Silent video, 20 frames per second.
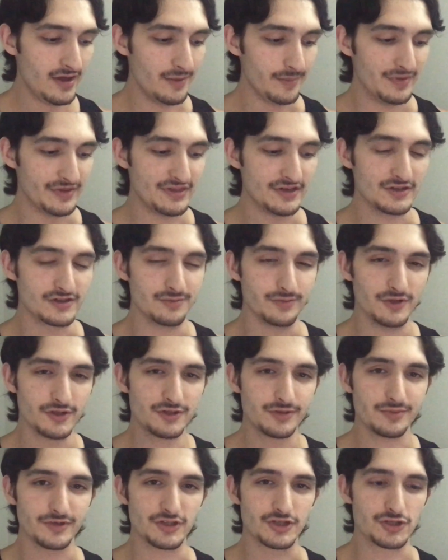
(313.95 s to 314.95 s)
but there's
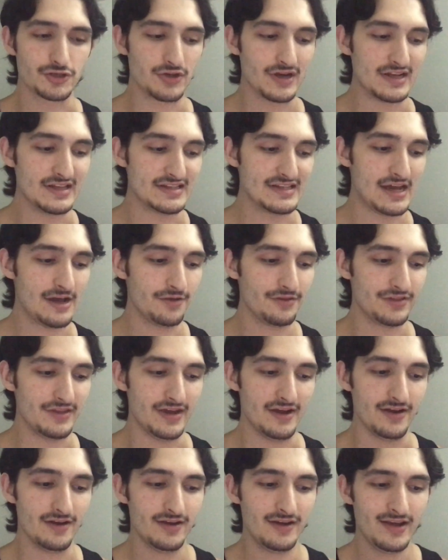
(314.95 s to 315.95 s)
multiple strains out
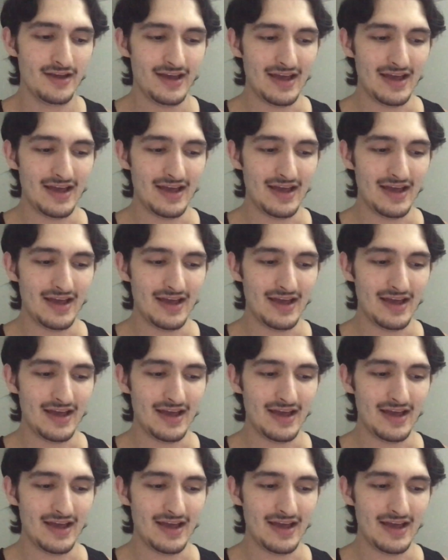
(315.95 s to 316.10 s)
there,